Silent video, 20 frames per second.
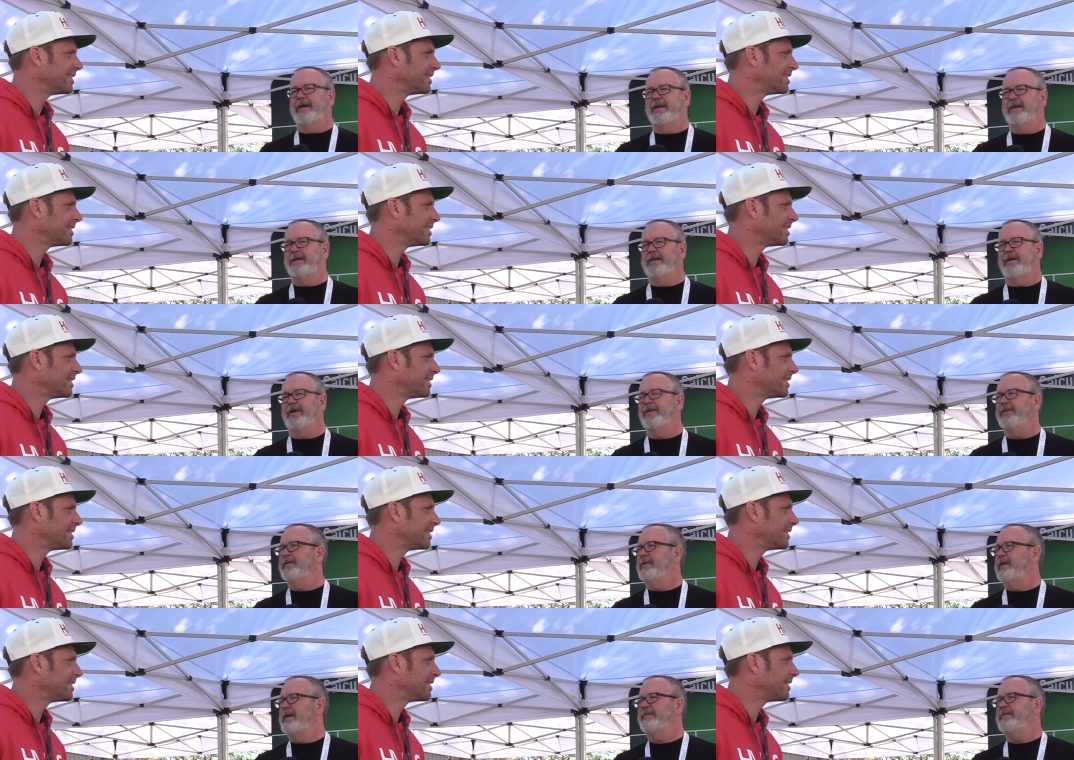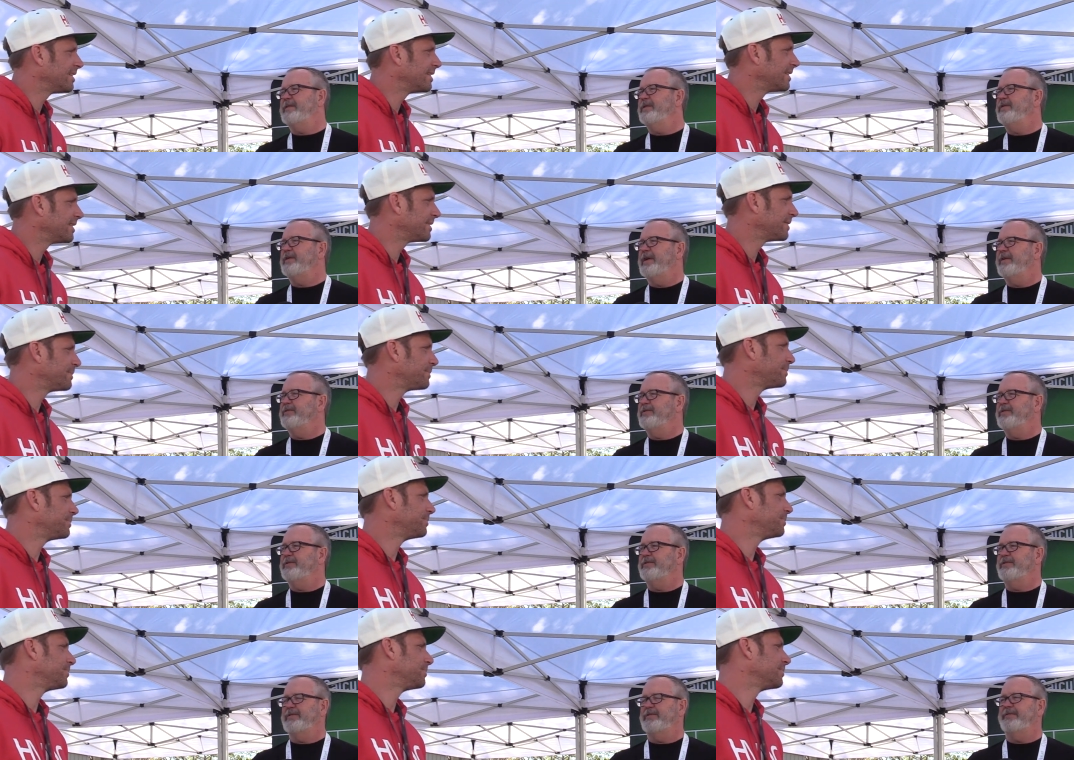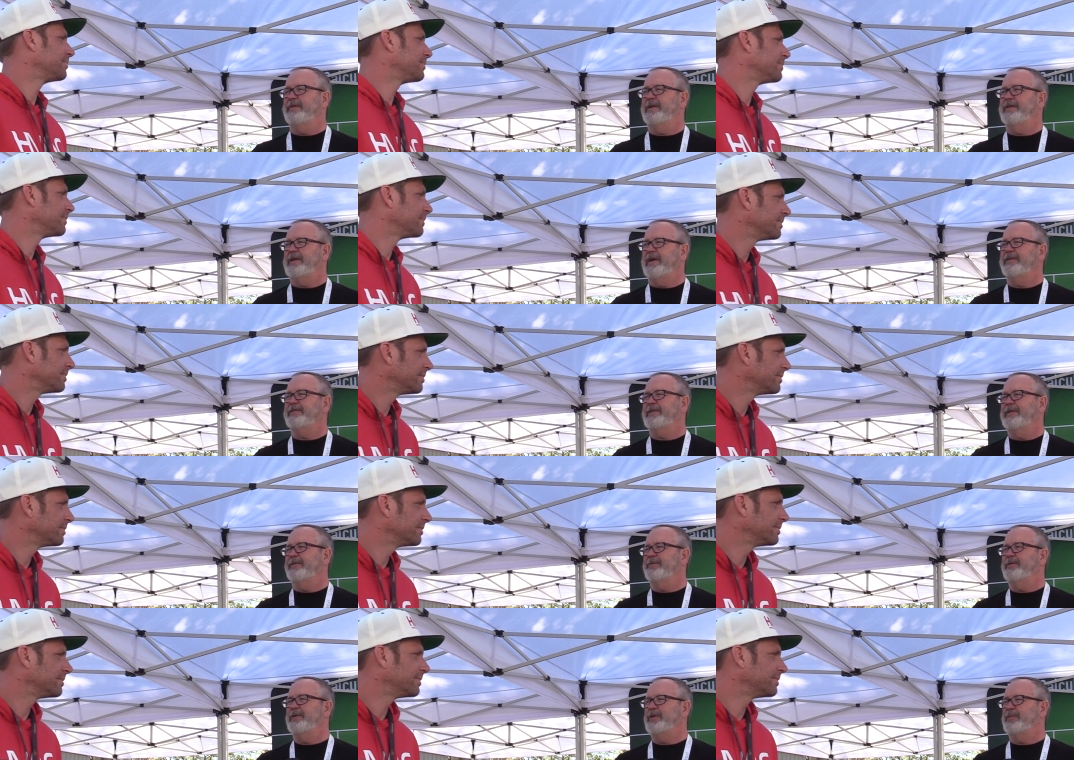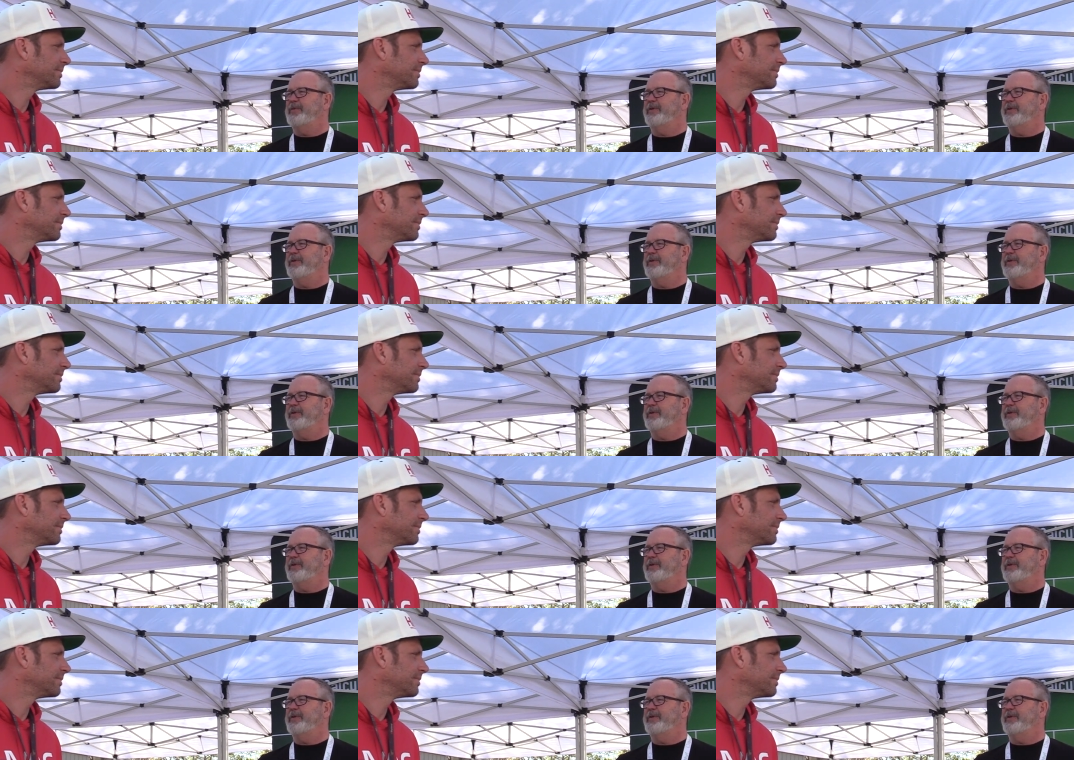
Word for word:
Speaker 1: and everything you guys do is just fantastic. Really